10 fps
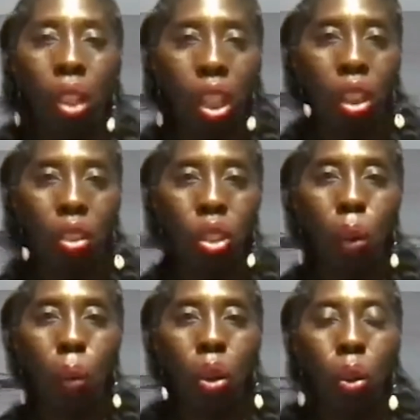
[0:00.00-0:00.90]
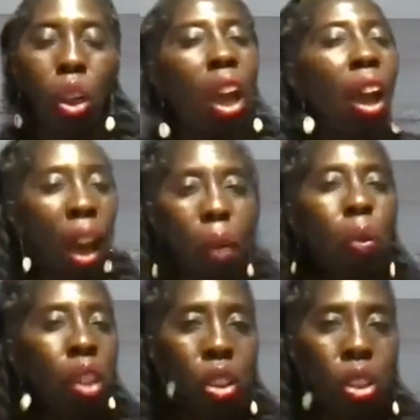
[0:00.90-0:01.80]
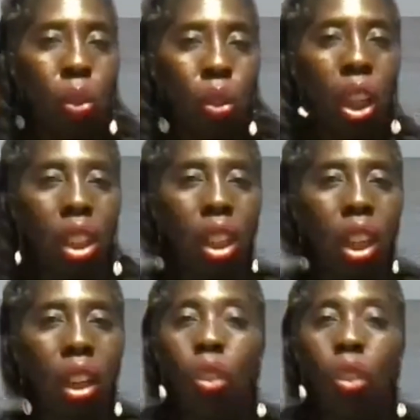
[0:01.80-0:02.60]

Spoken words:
that's going on, I want to donate there.